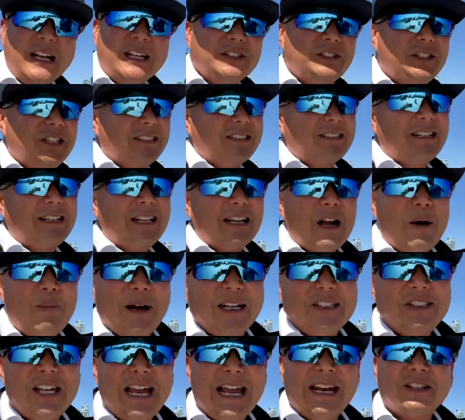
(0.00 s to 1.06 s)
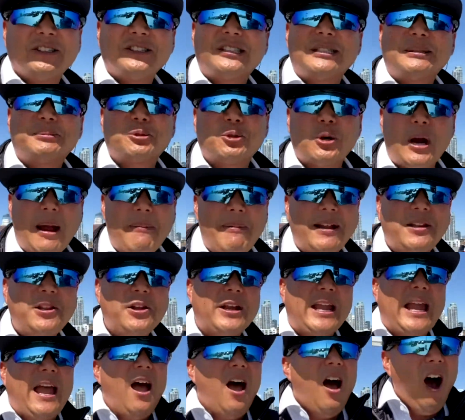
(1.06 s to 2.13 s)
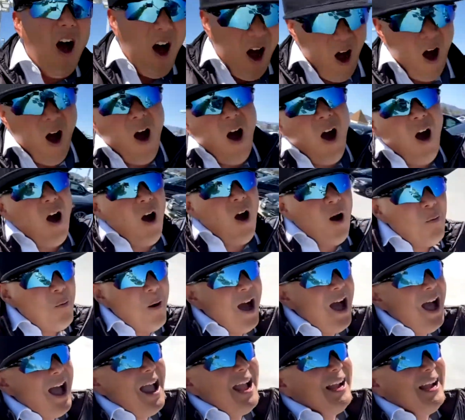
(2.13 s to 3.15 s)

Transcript: just click on my channel, subscribe, and look at all my